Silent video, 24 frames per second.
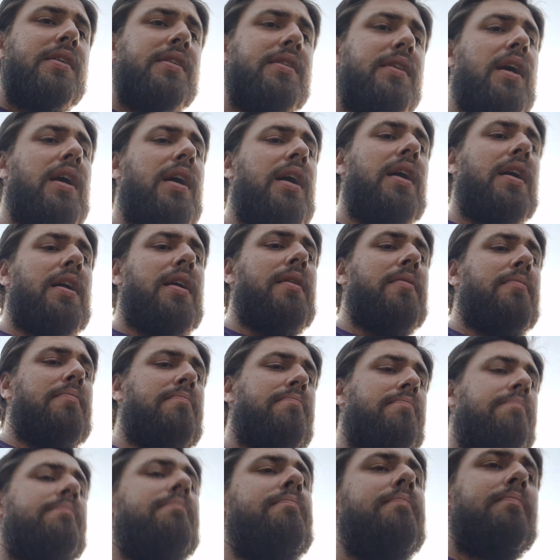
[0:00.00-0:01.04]

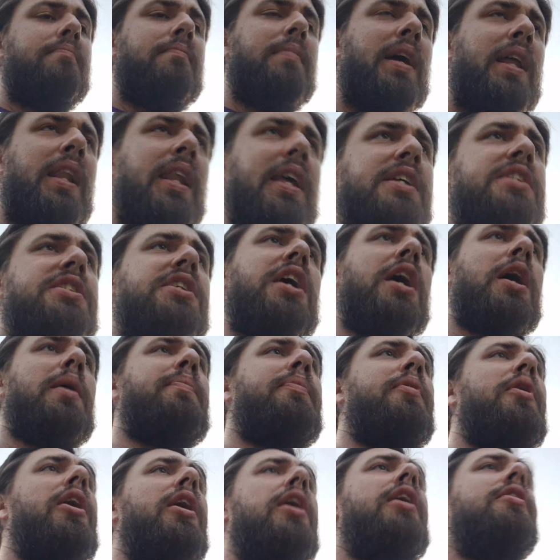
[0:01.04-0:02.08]
at least a
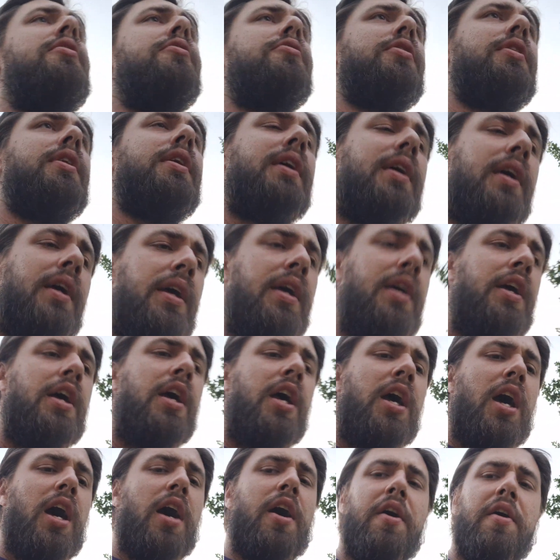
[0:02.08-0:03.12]
couple hundred
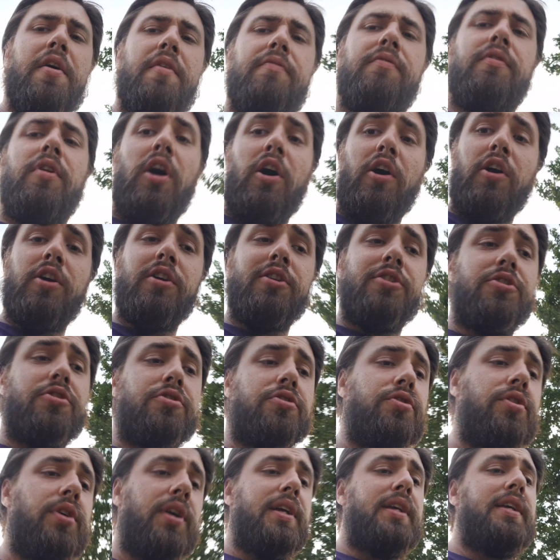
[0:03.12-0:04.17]
of large
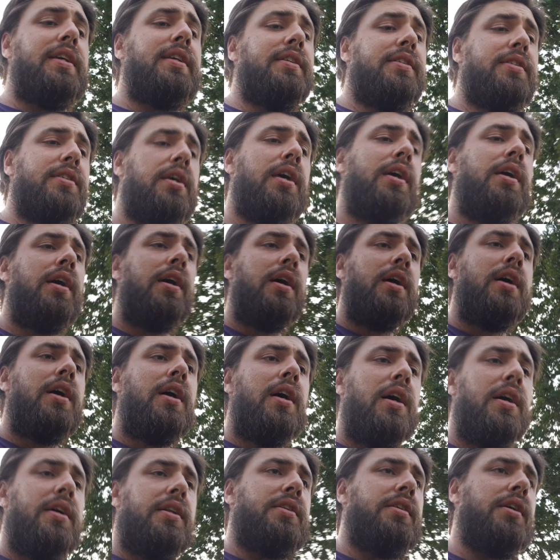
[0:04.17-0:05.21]
trees
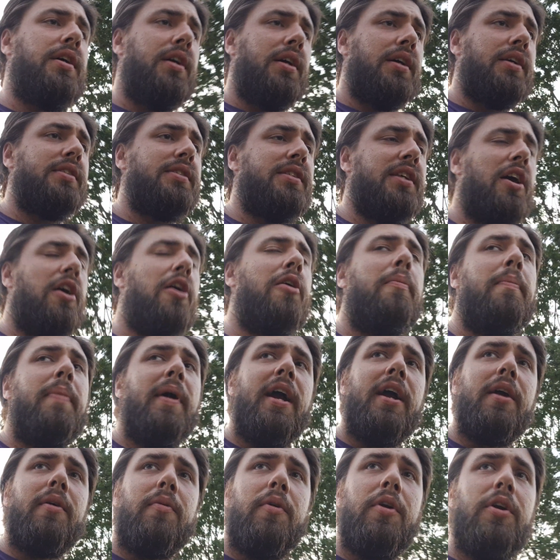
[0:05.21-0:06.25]
to sell
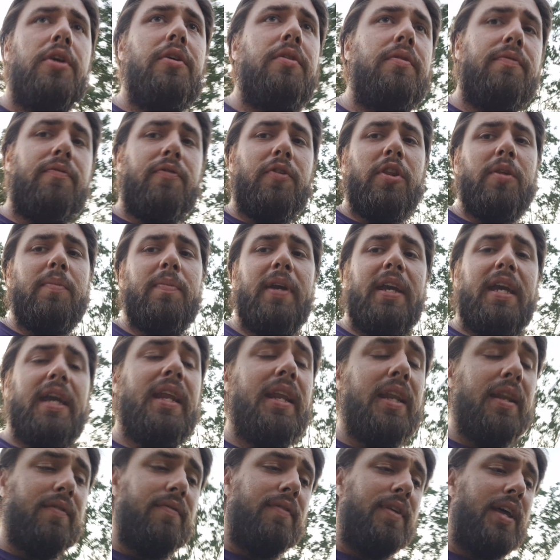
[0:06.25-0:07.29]
bare root for the
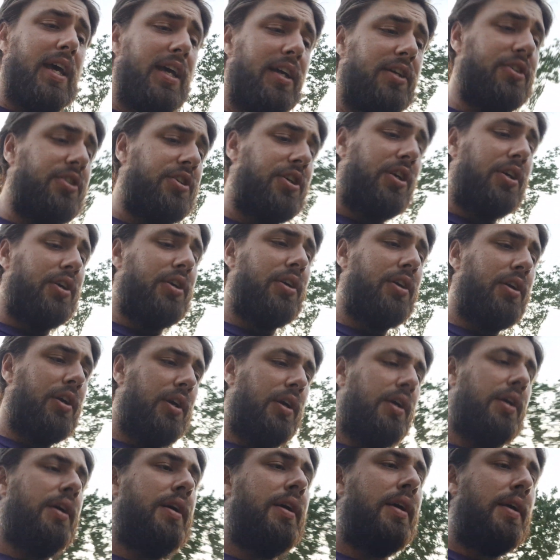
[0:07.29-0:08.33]
beginning of next year.
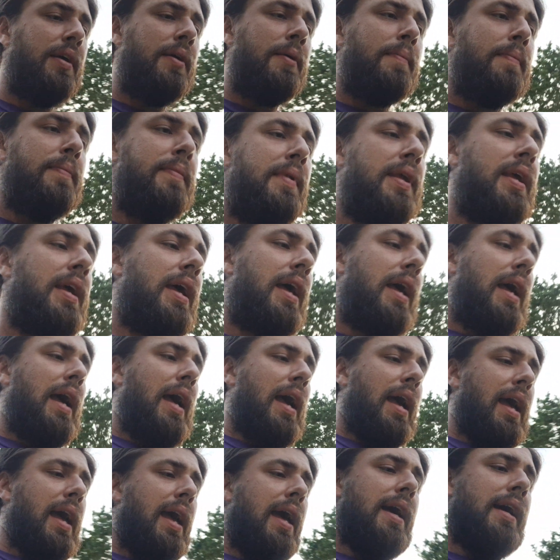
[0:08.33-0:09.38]

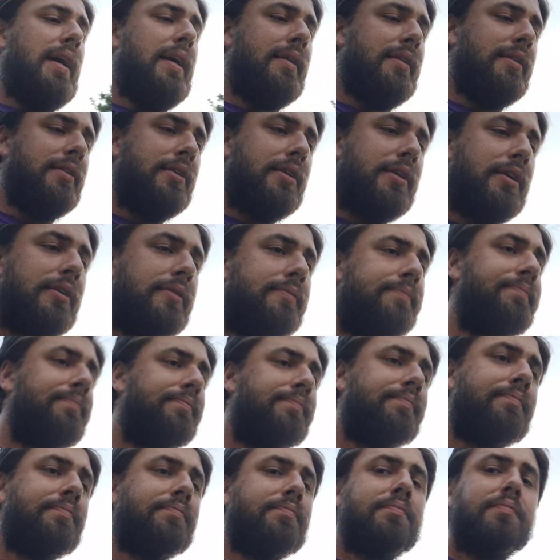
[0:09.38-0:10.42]
And
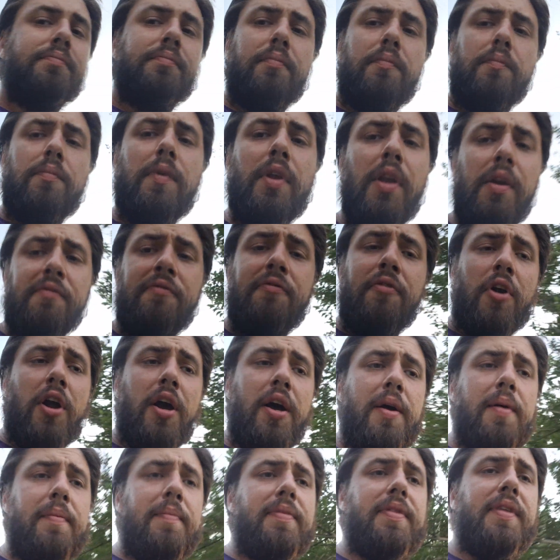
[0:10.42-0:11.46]

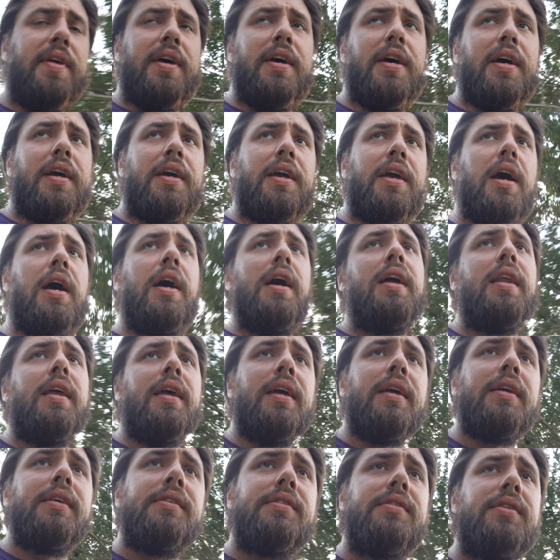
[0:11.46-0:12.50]
from the
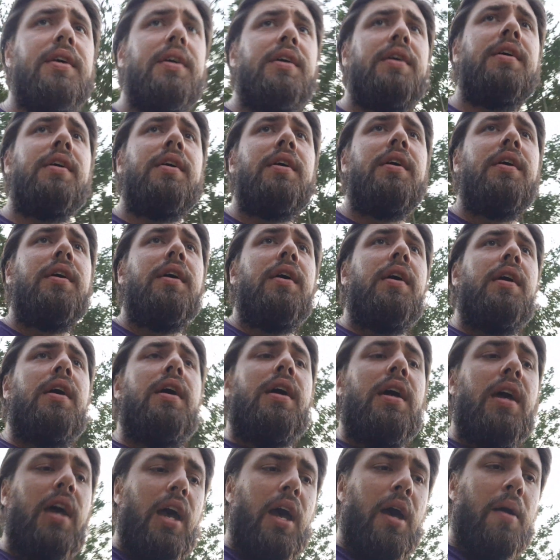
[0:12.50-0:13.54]
cuttings,
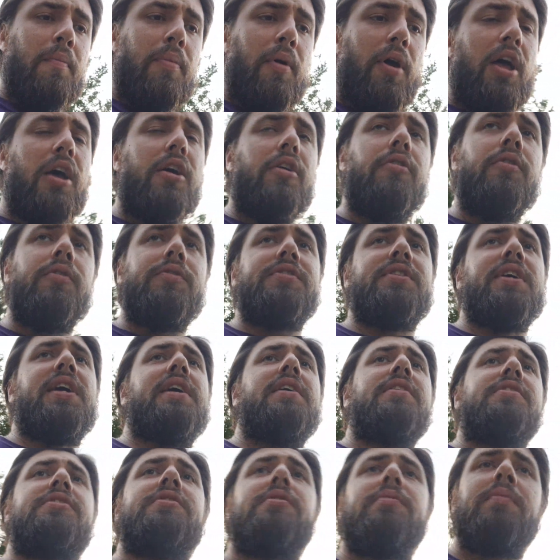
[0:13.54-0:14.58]
I'm probably gonna
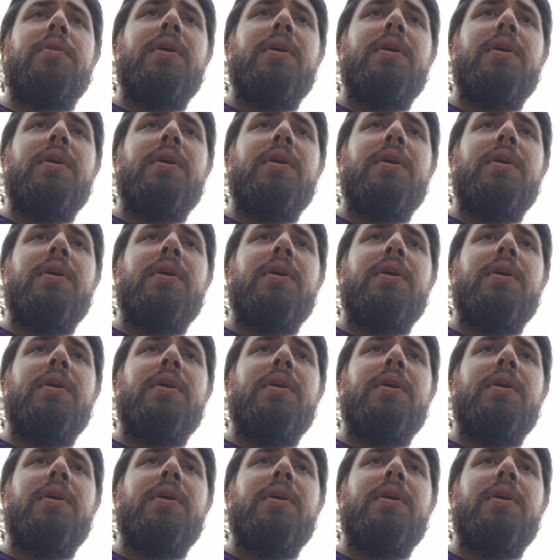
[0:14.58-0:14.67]
sell some